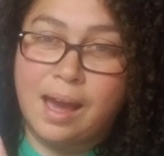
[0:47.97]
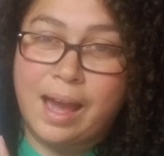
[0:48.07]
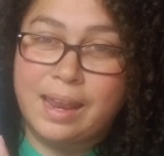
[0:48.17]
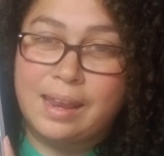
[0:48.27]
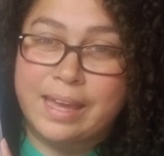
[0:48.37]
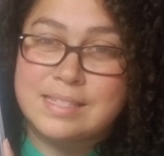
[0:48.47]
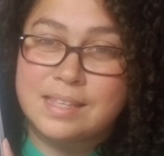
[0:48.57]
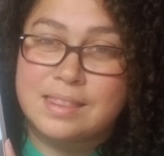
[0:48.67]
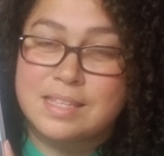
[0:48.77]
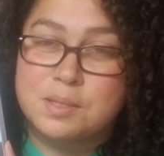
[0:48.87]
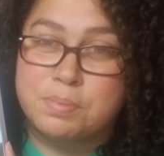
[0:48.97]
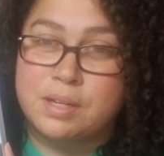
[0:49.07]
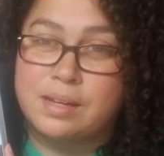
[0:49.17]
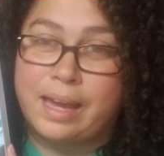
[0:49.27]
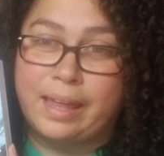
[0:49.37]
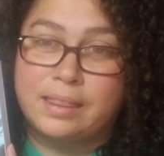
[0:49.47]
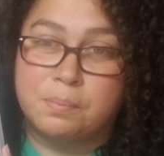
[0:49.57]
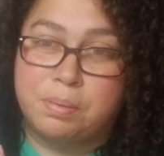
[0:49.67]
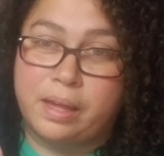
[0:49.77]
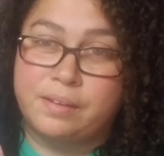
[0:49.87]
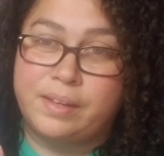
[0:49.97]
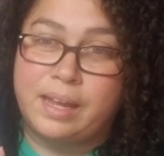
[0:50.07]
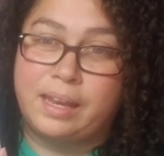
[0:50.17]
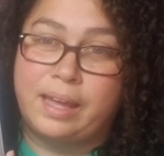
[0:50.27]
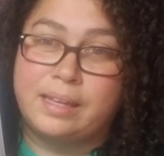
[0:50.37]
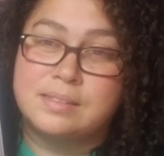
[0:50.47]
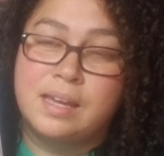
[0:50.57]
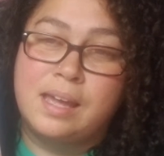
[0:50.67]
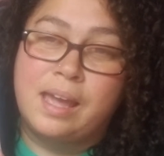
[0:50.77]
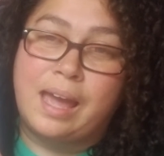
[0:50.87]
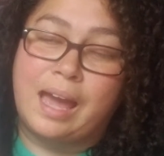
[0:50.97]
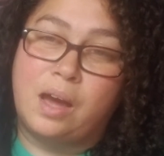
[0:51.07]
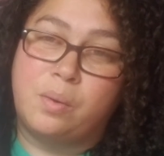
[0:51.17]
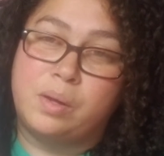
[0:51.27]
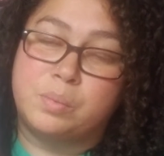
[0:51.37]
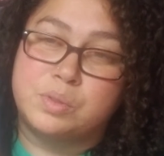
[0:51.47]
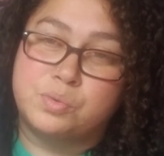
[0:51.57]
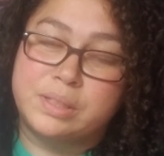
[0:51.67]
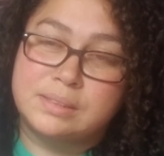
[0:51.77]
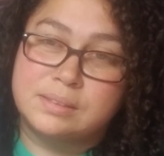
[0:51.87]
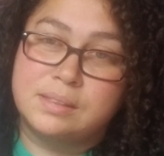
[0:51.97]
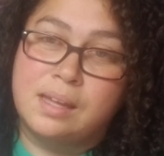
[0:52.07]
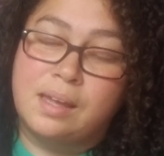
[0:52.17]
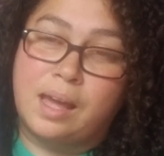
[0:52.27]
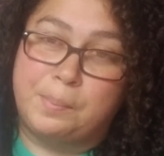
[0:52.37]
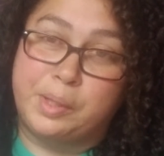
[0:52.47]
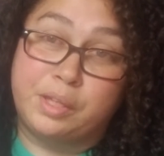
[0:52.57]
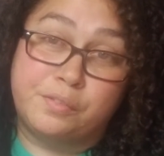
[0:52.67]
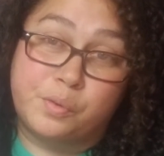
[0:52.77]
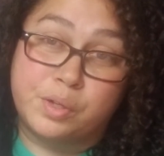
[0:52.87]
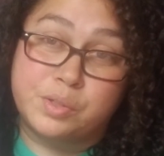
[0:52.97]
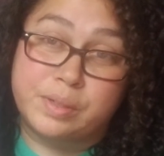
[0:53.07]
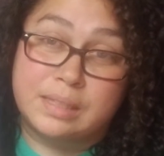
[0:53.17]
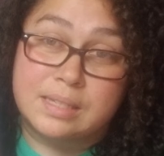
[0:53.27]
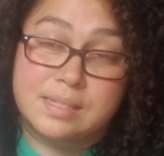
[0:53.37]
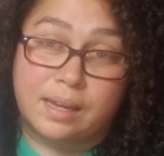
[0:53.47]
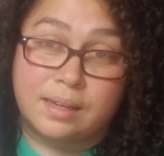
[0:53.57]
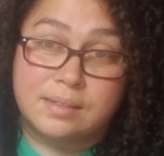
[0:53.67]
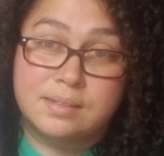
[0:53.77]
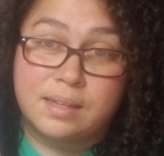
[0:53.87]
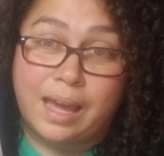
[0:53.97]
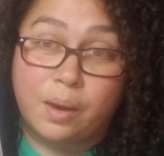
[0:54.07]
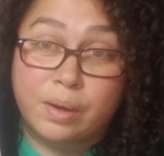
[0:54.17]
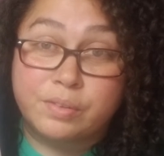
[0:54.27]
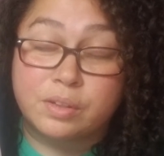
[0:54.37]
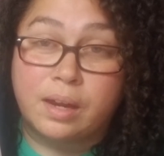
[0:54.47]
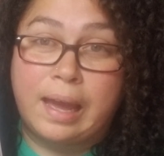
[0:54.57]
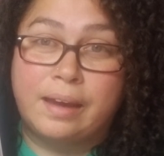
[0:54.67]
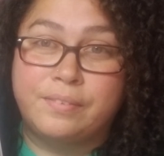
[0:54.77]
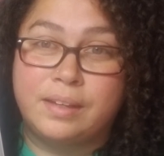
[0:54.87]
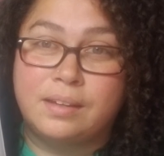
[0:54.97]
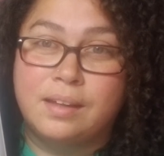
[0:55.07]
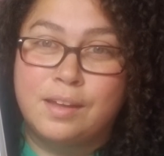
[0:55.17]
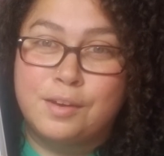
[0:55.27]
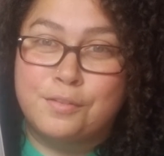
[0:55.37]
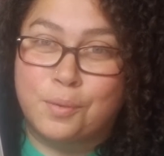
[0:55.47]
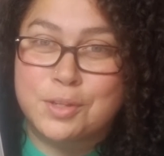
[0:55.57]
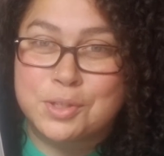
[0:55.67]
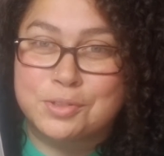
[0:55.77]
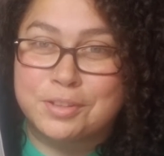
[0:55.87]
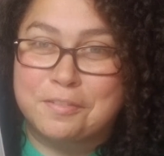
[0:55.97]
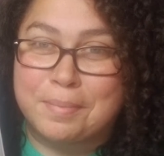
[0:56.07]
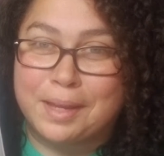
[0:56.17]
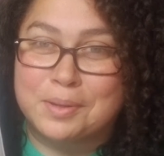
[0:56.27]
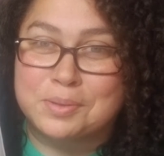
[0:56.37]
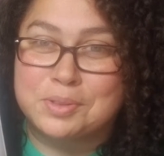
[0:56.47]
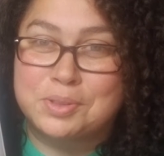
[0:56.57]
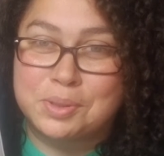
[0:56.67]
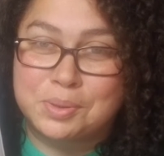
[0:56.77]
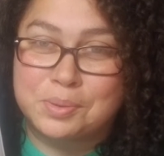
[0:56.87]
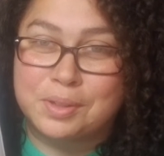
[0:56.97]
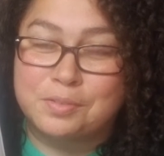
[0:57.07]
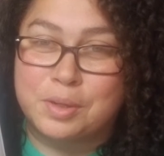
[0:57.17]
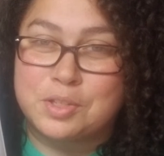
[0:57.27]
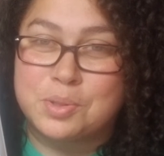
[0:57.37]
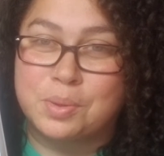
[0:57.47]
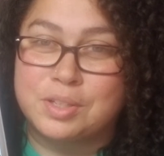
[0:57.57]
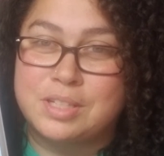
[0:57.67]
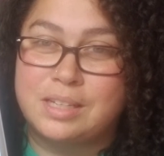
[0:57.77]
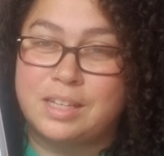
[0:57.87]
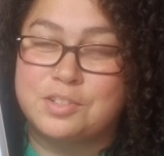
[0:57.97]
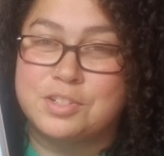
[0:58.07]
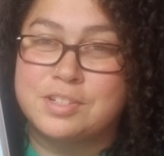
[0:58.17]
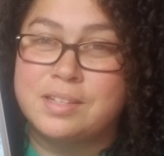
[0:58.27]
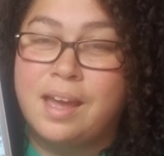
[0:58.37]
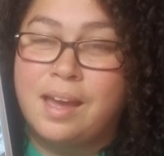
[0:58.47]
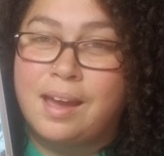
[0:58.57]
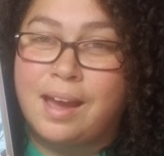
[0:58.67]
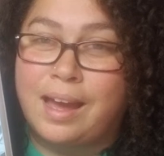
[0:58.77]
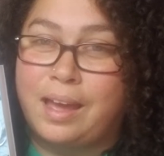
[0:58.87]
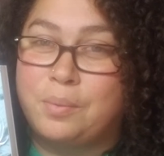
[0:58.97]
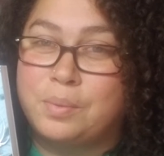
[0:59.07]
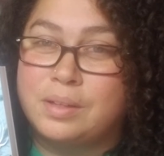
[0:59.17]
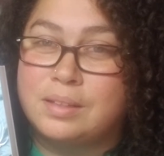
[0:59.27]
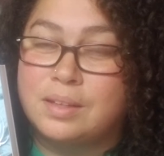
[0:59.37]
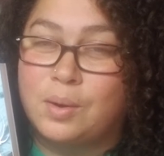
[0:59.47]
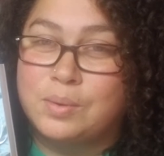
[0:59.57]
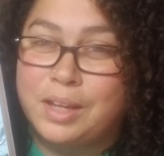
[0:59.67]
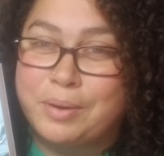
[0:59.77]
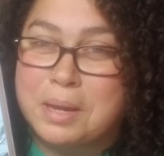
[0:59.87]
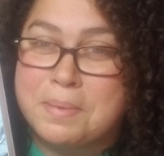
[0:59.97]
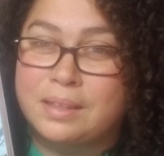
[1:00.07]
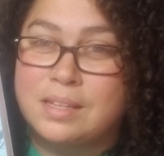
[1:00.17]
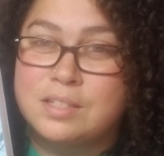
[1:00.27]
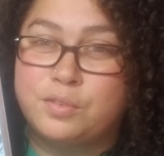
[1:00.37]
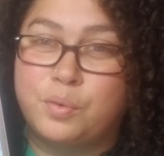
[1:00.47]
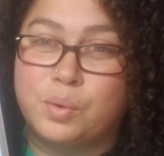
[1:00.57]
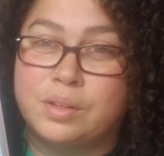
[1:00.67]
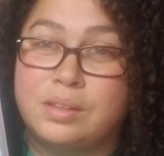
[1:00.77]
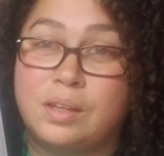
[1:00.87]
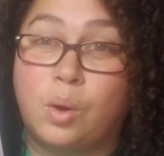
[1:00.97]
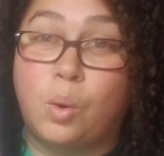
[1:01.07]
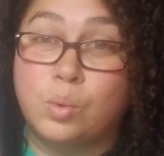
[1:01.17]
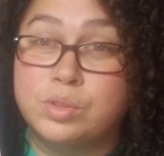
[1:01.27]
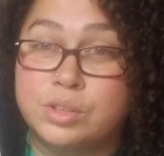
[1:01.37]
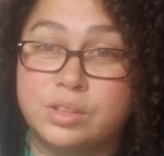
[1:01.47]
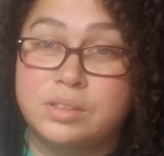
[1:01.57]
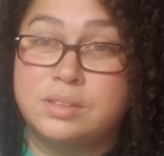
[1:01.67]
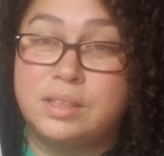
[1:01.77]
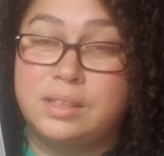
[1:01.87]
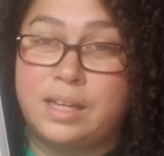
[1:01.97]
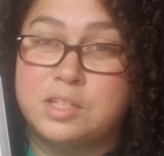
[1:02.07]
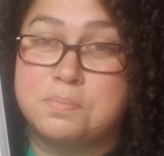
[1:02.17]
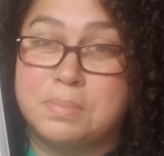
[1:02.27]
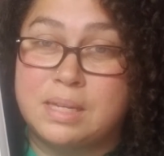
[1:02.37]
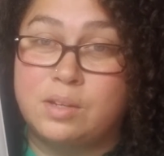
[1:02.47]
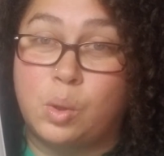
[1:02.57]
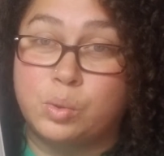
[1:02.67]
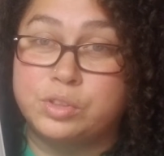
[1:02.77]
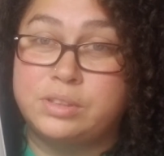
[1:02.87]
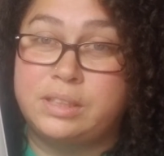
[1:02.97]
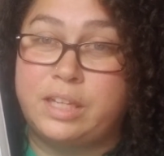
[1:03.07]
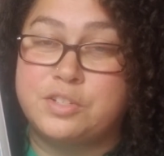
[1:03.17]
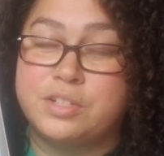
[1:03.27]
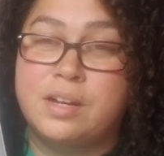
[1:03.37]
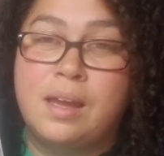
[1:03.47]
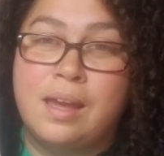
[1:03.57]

I liked this book. I liked the plot of it. I liked how it was written. I'm looking forward to reading the second. However, having 4 children of my own, 2 of which who are teenagers, I would only recommend this for the older teenage, mid-older teenager,